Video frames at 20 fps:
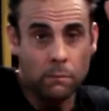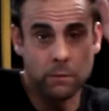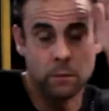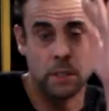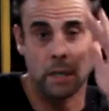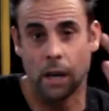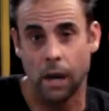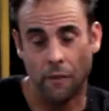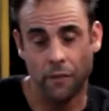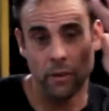
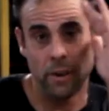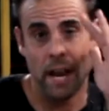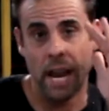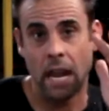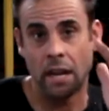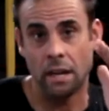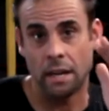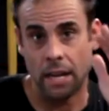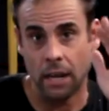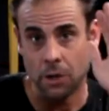The other
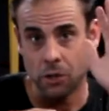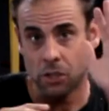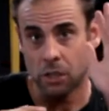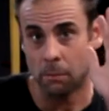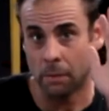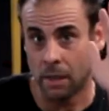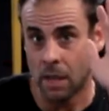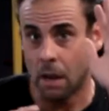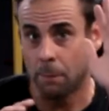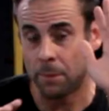hand in here
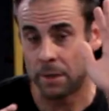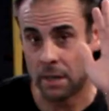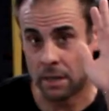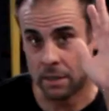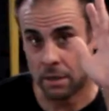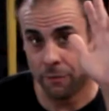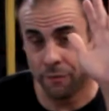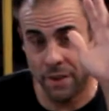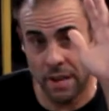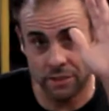should be up in a
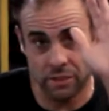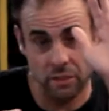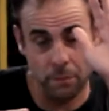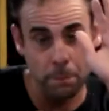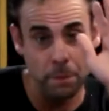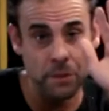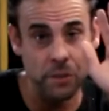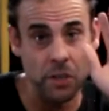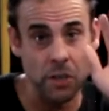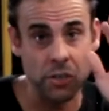defensive
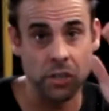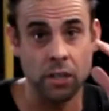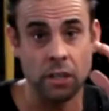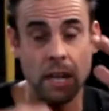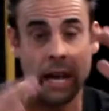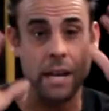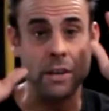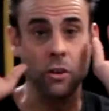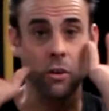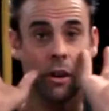position,
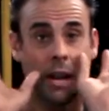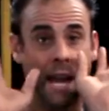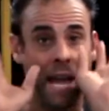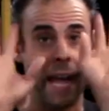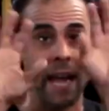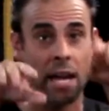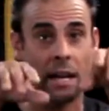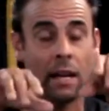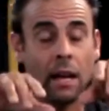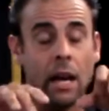and your
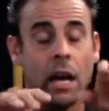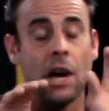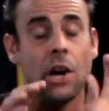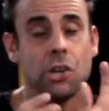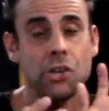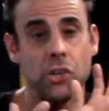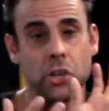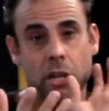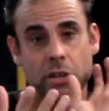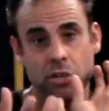head
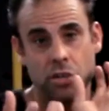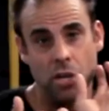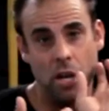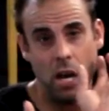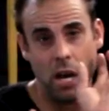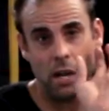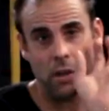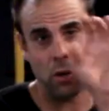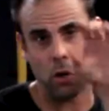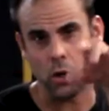should
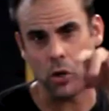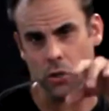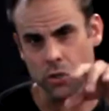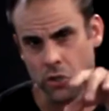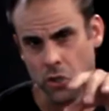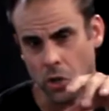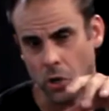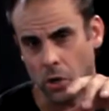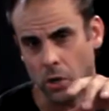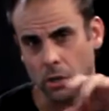tuck or
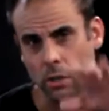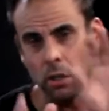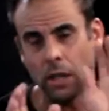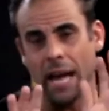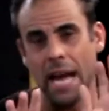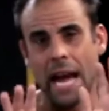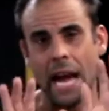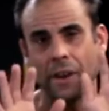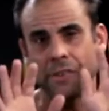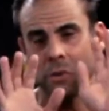
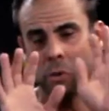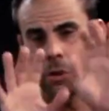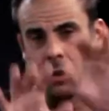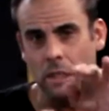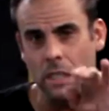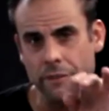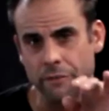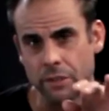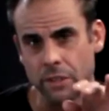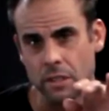turtle as you
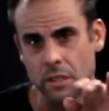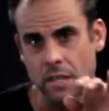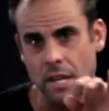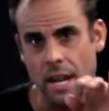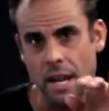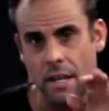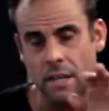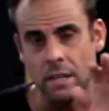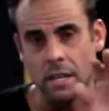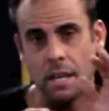deliver the
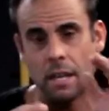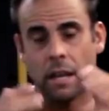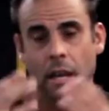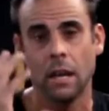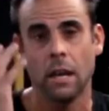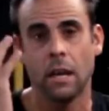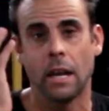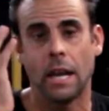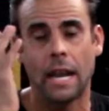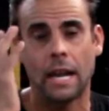technique,